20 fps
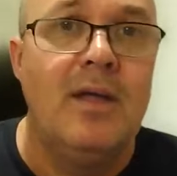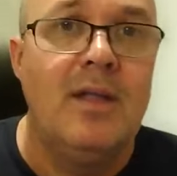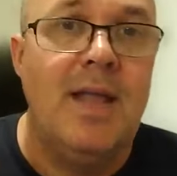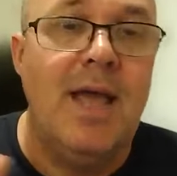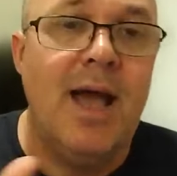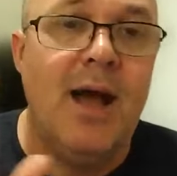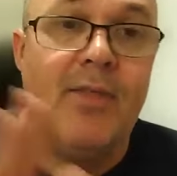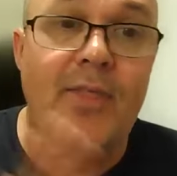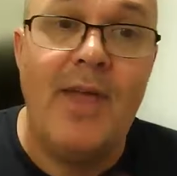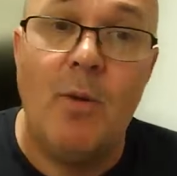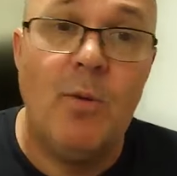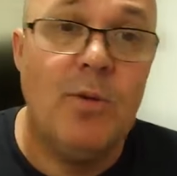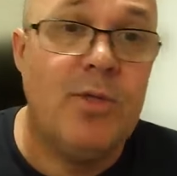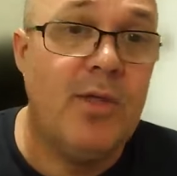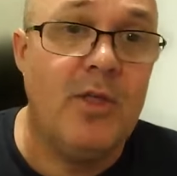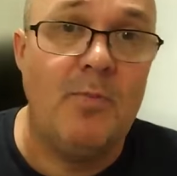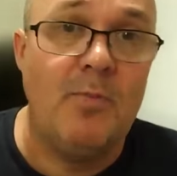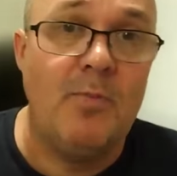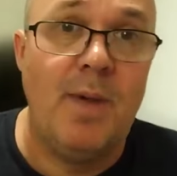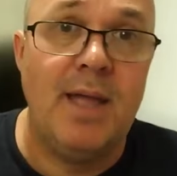Now that was
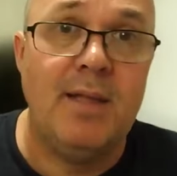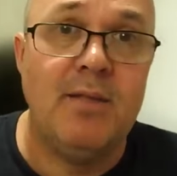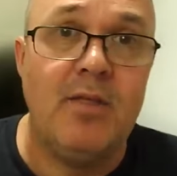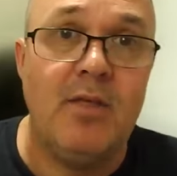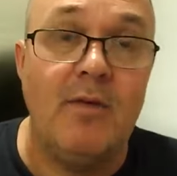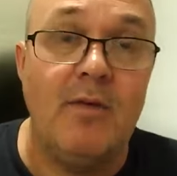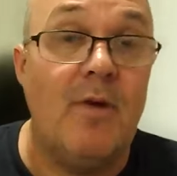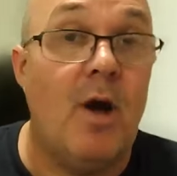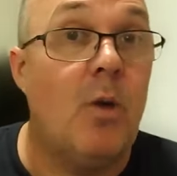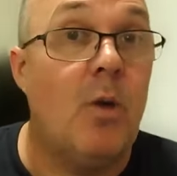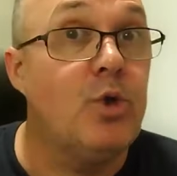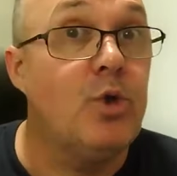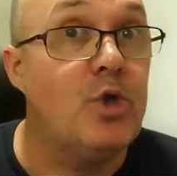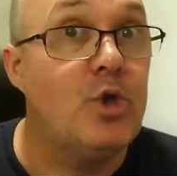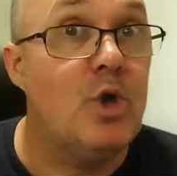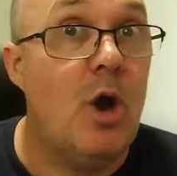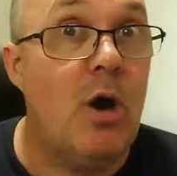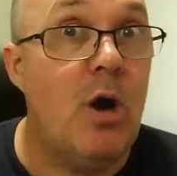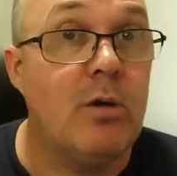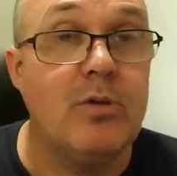expensive. I was
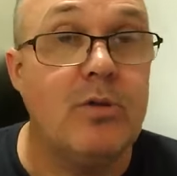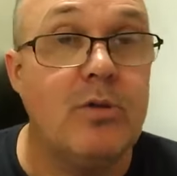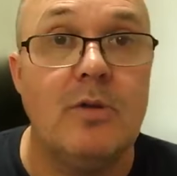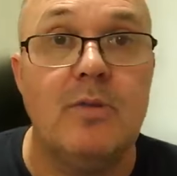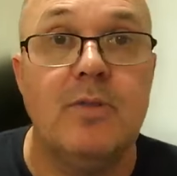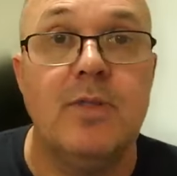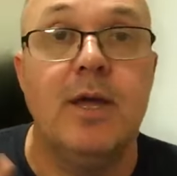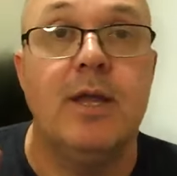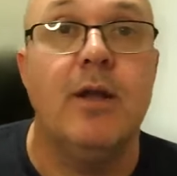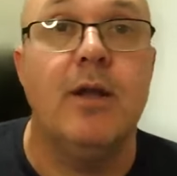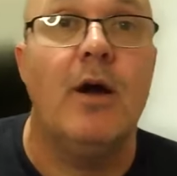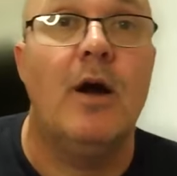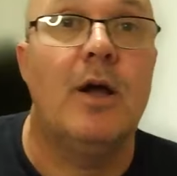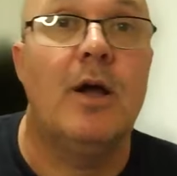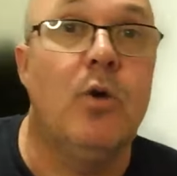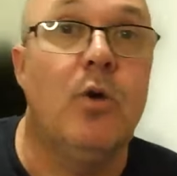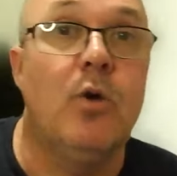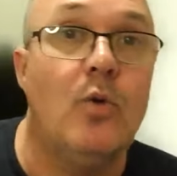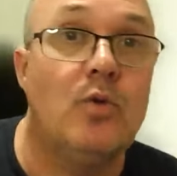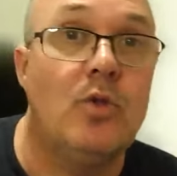shocked. Then I
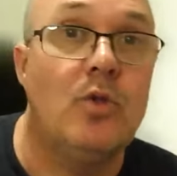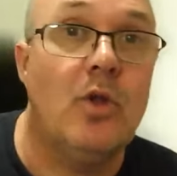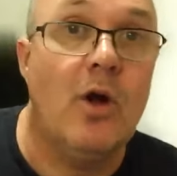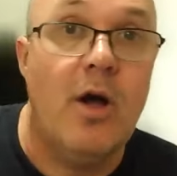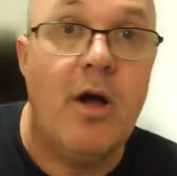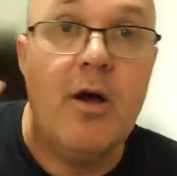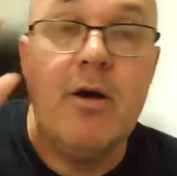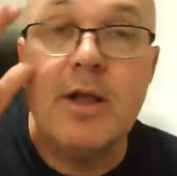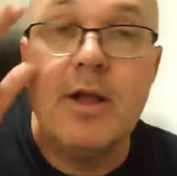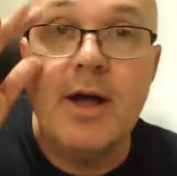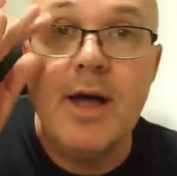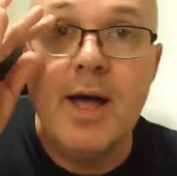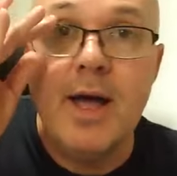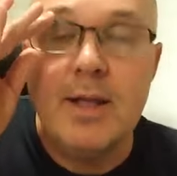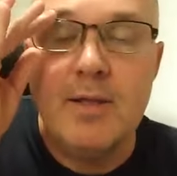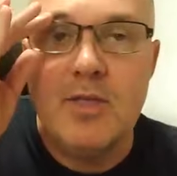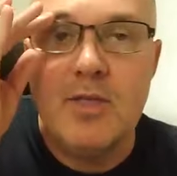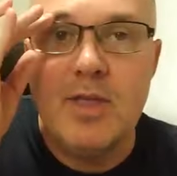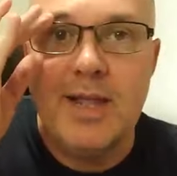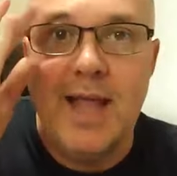called Toyota
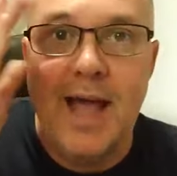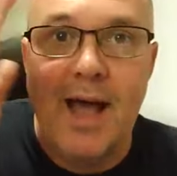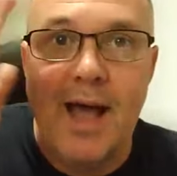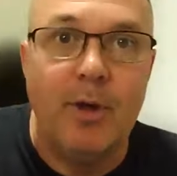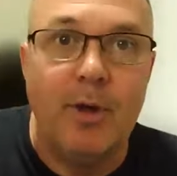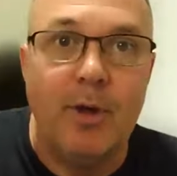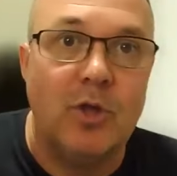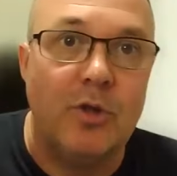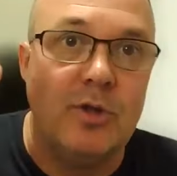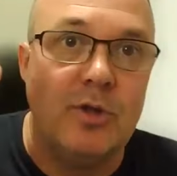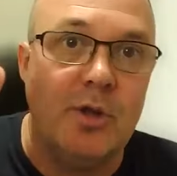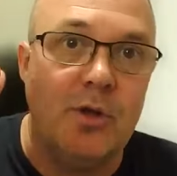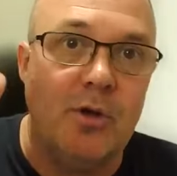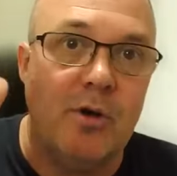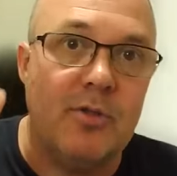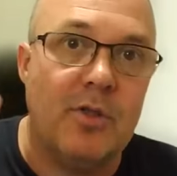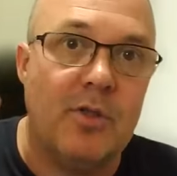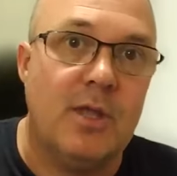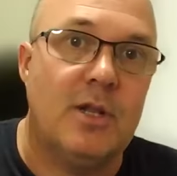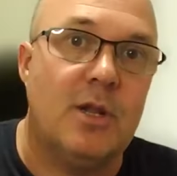and said, How much is it going to
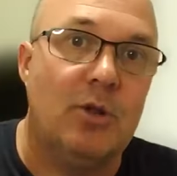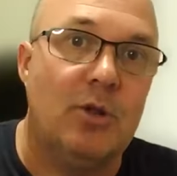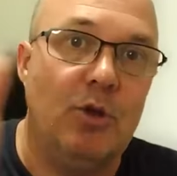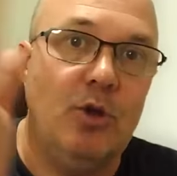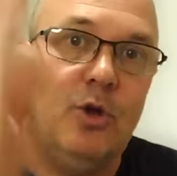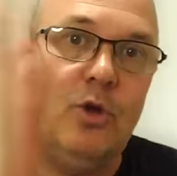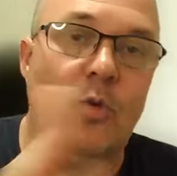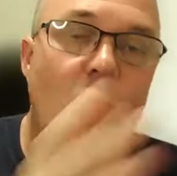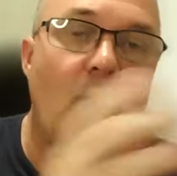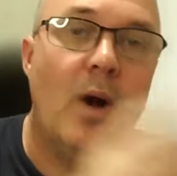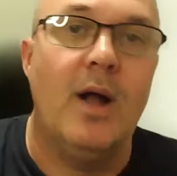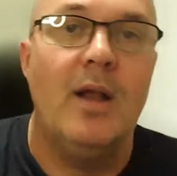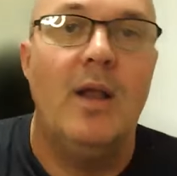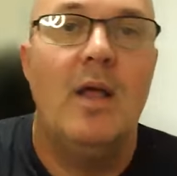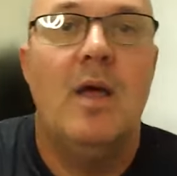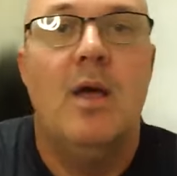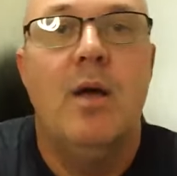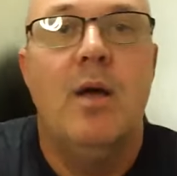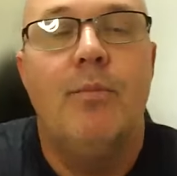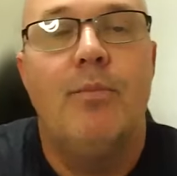cost to get a new one
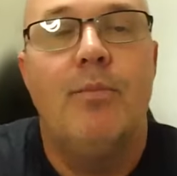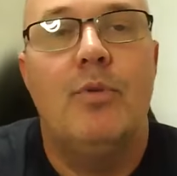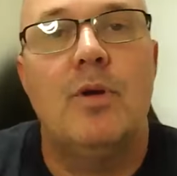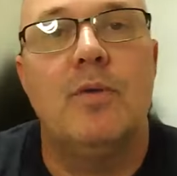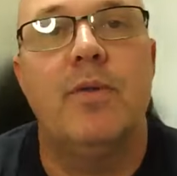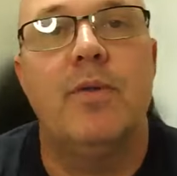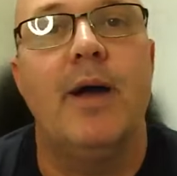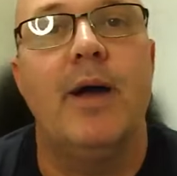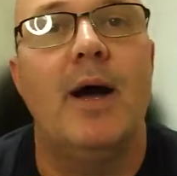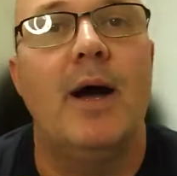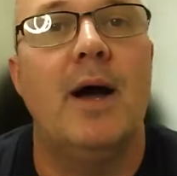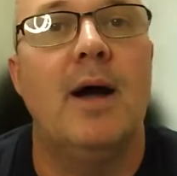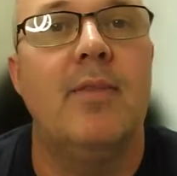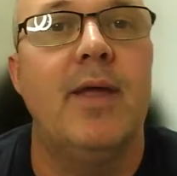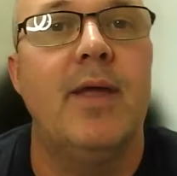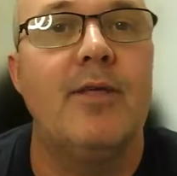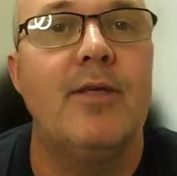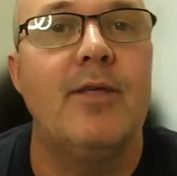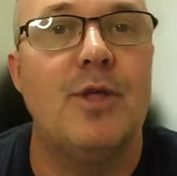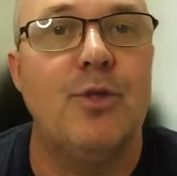put on the car?
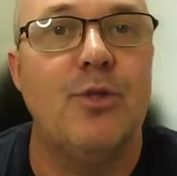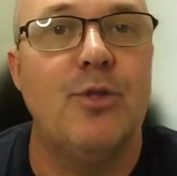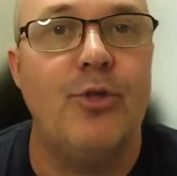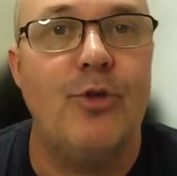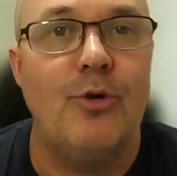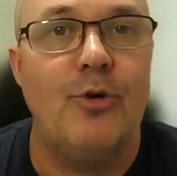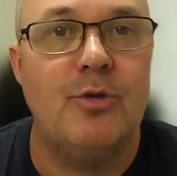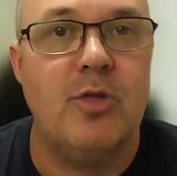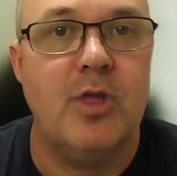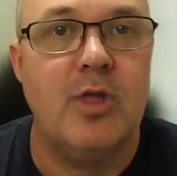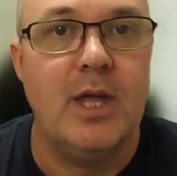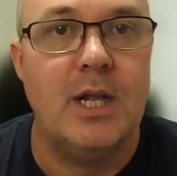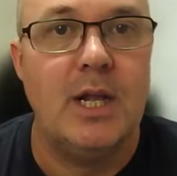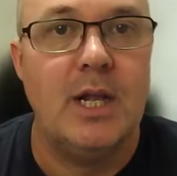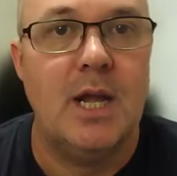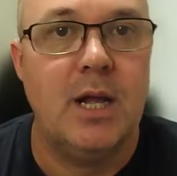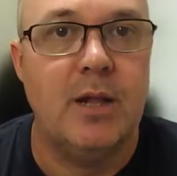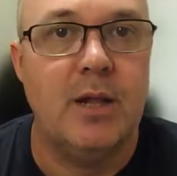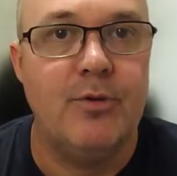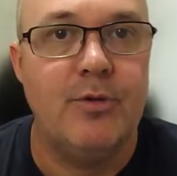And they said
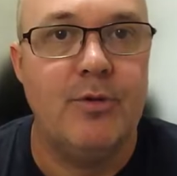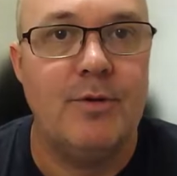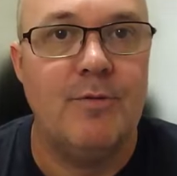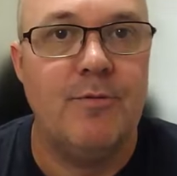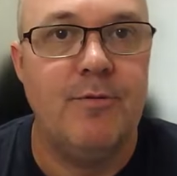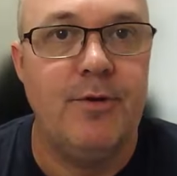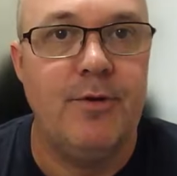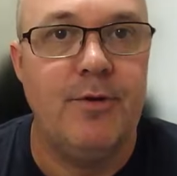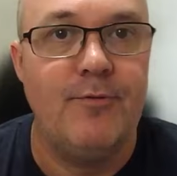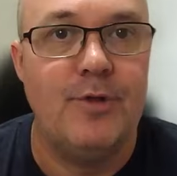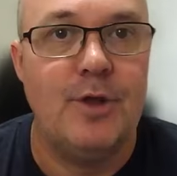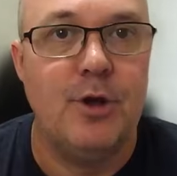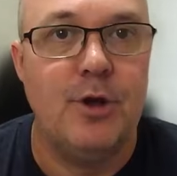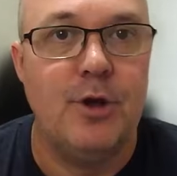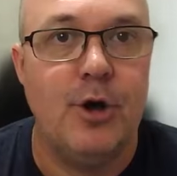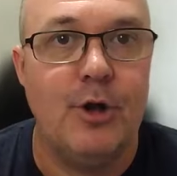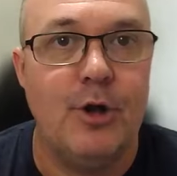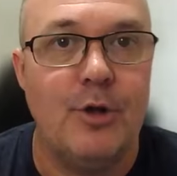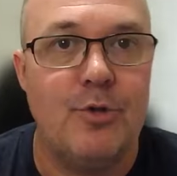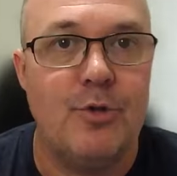
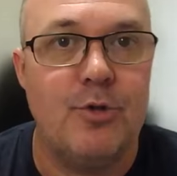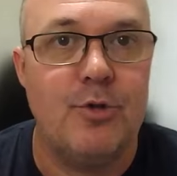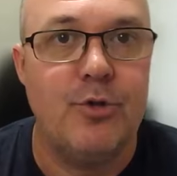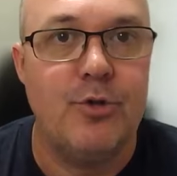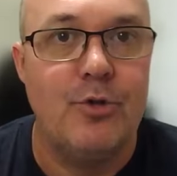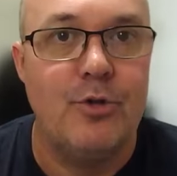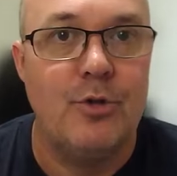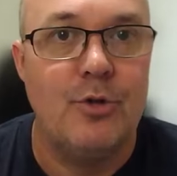$1,350.